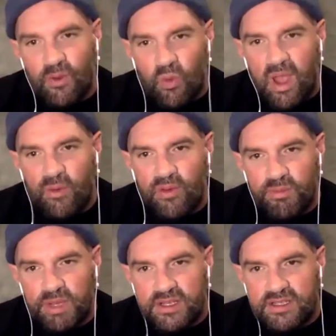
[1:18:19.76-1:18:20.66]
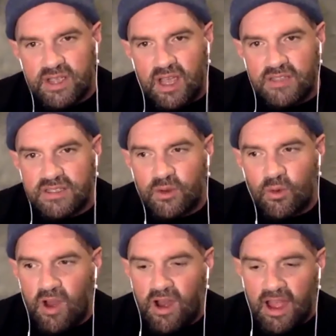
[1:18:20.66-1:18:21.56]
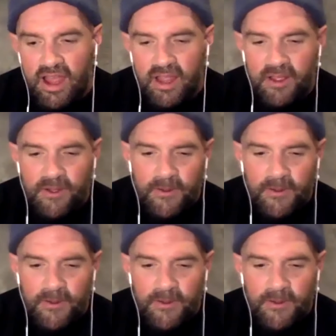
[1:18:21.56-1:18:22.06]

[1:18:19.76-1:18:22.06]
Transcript: in the way we've been discussing, where I